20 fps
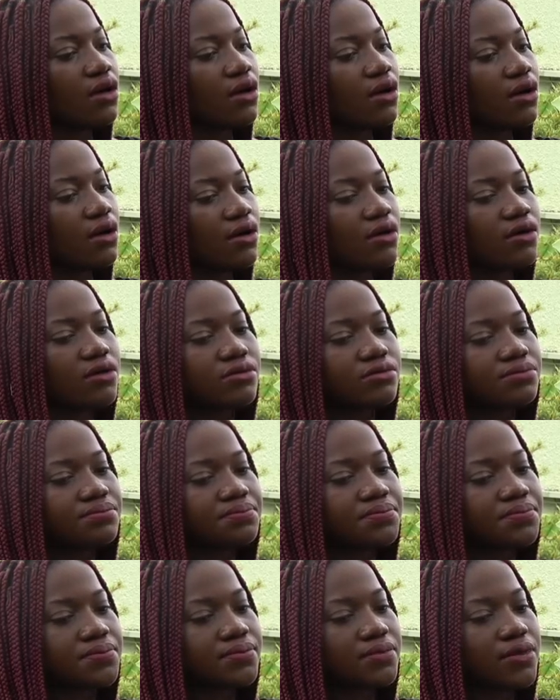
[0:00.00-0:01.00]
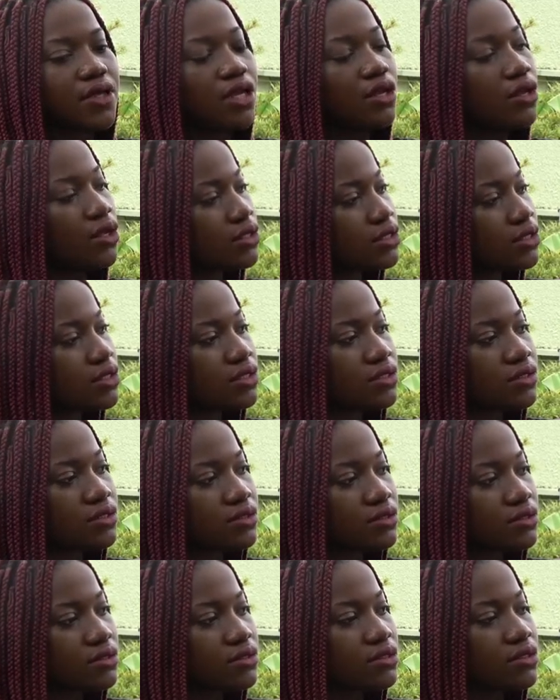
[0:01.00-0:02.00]
A lot.
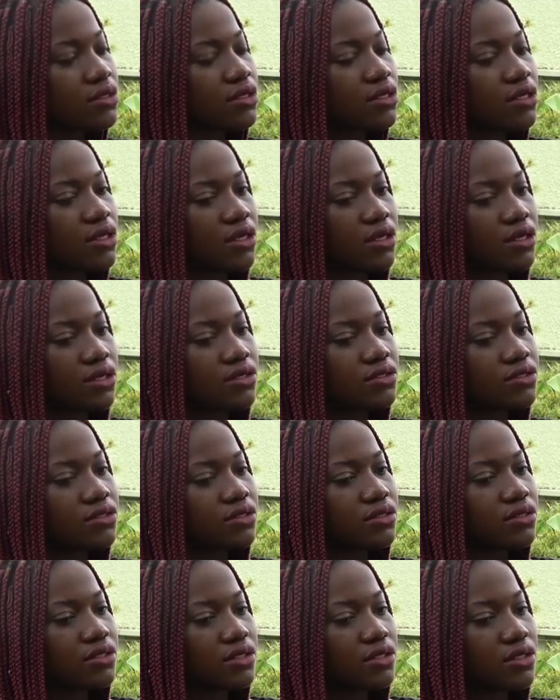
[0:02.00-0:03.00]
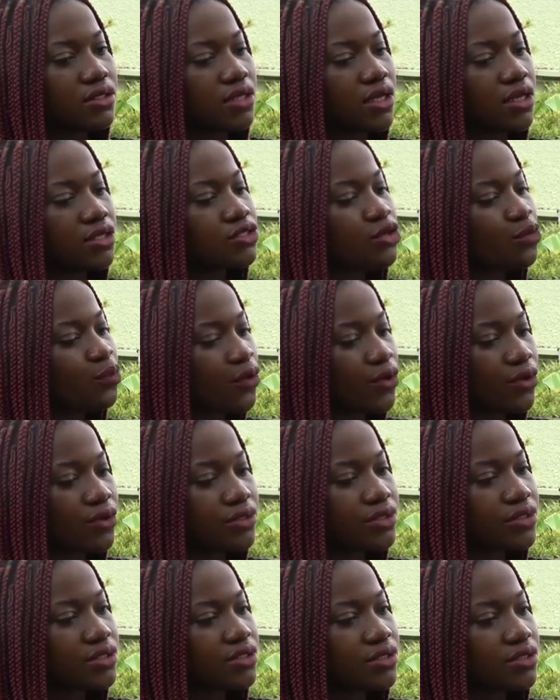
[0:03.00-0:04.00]
A lot. Their
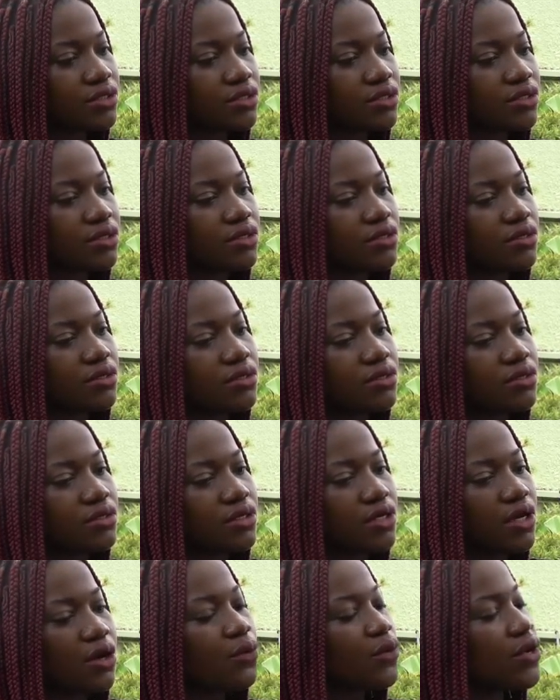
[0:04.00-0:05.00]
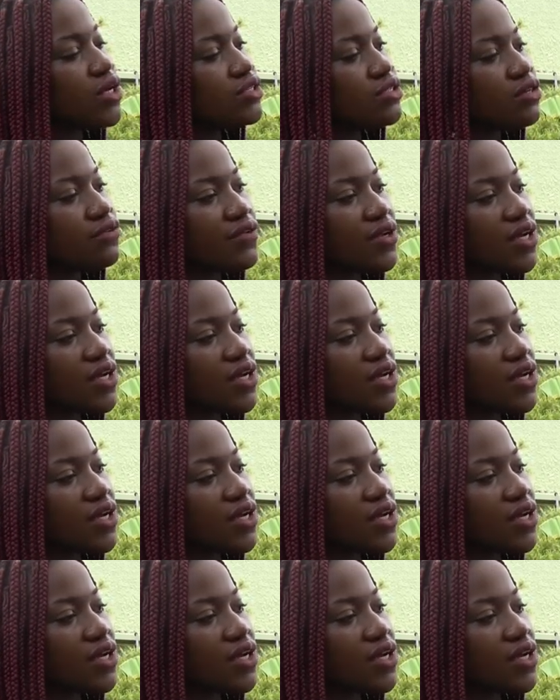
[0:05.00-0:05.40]
support, their words of